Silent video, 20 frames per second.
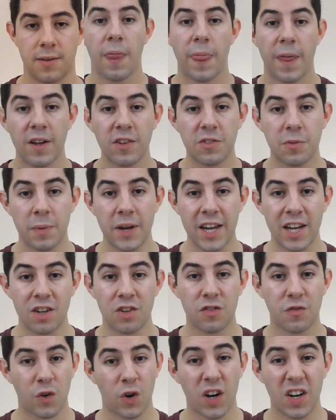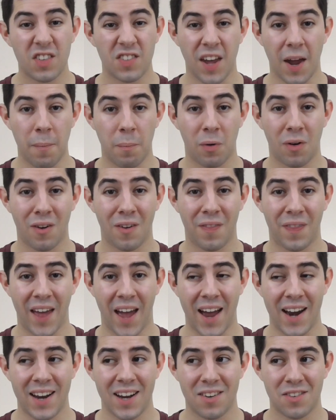This means, for example,
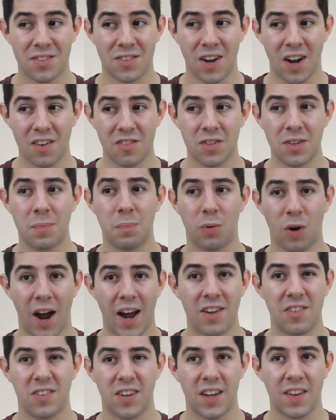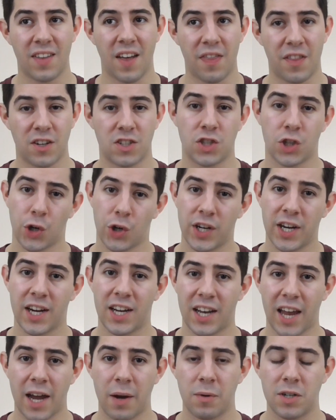that it's not surprising that the Turkic
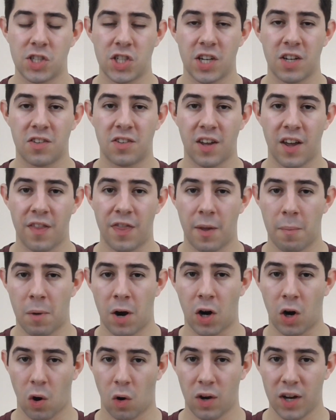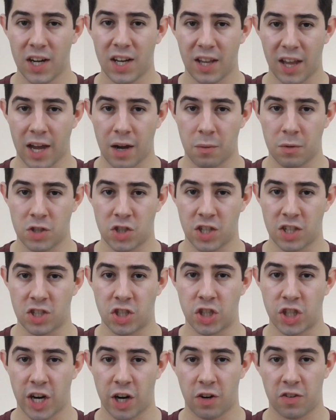languages and the Mongolic languages
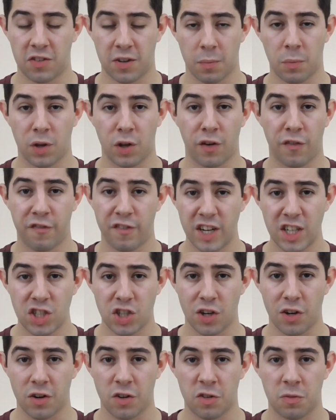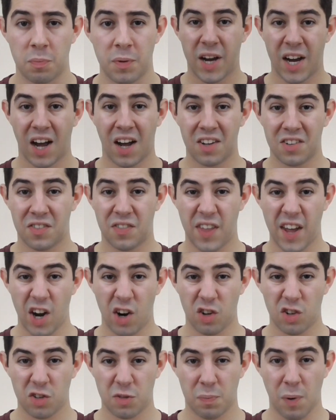share similar features because they
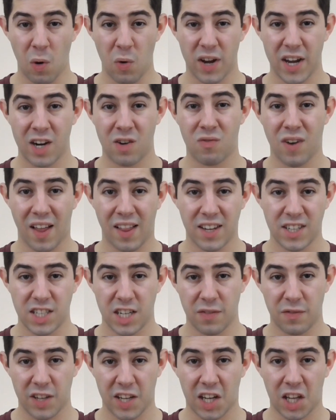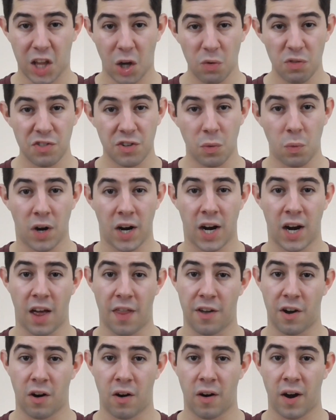are spoken relatively close to one
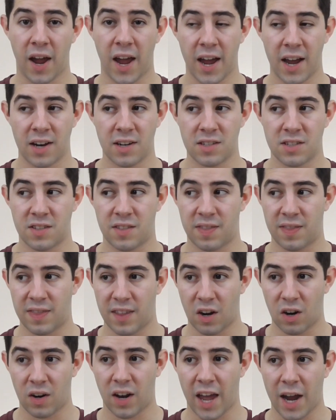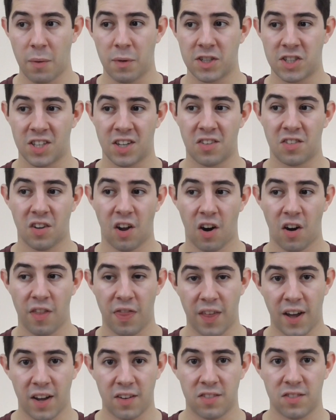another, and their languages are
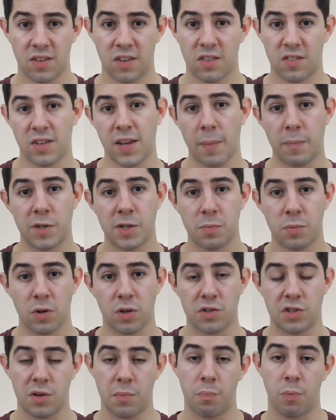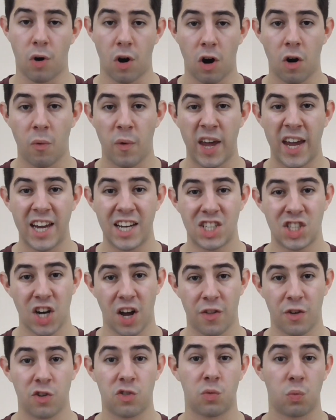thus susceptible to borrowing each
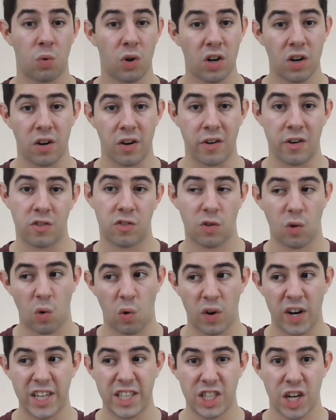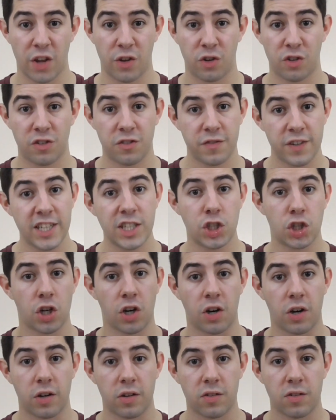other's words or each other's
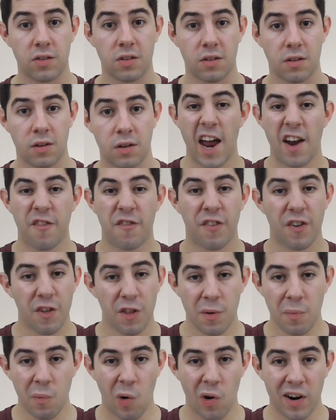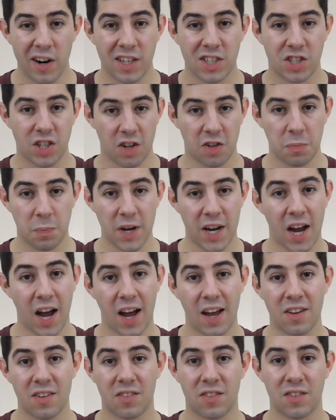features. And furthermore, just
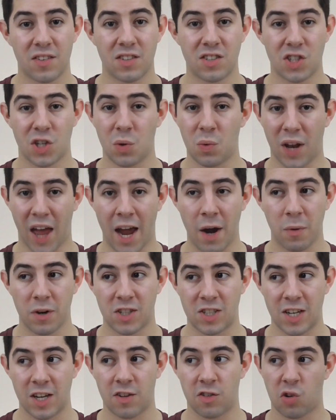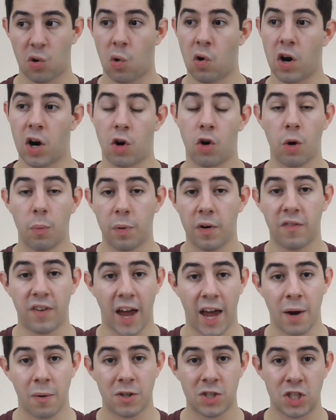because two languages or a group of
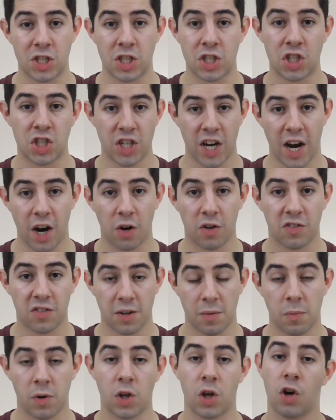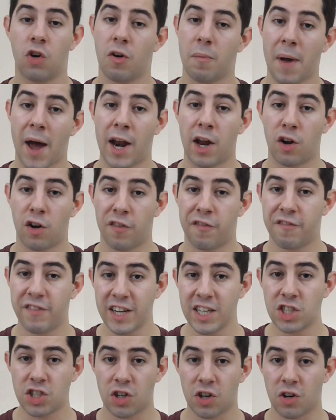languages share similar grammatical
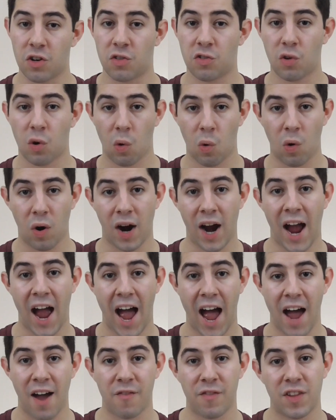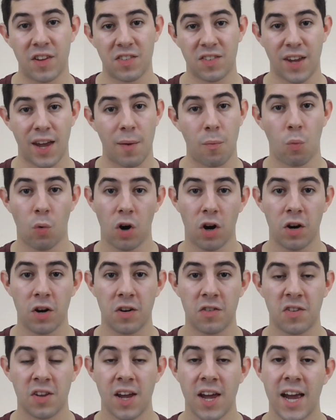features or have the same
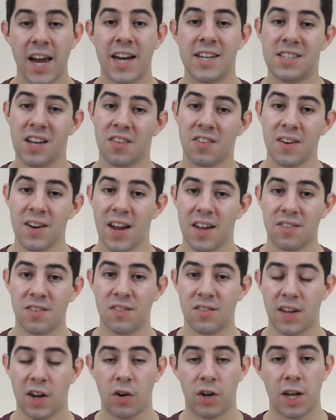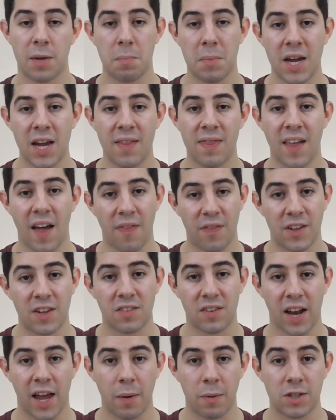words, it doesn't necessarily mean that
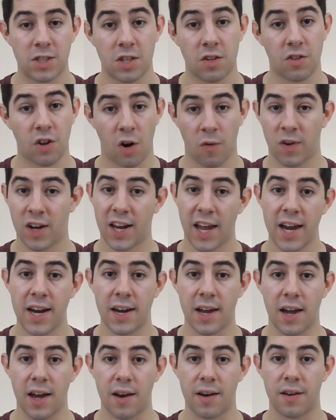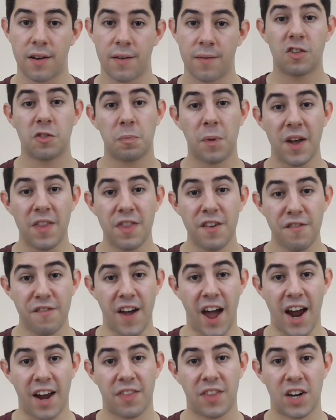these languages are related. Despite the
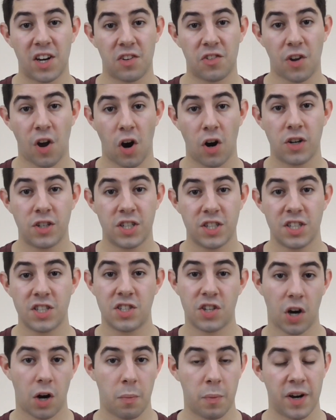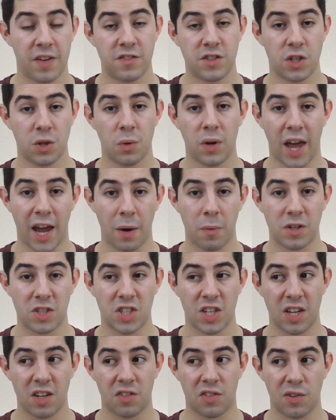fact that it's hard to determine if two
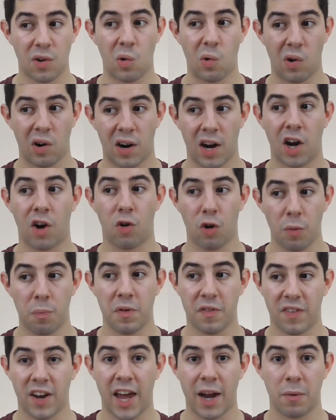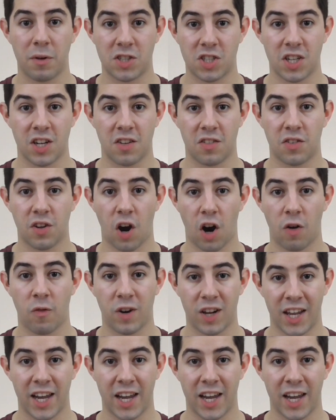languages or a group of languages are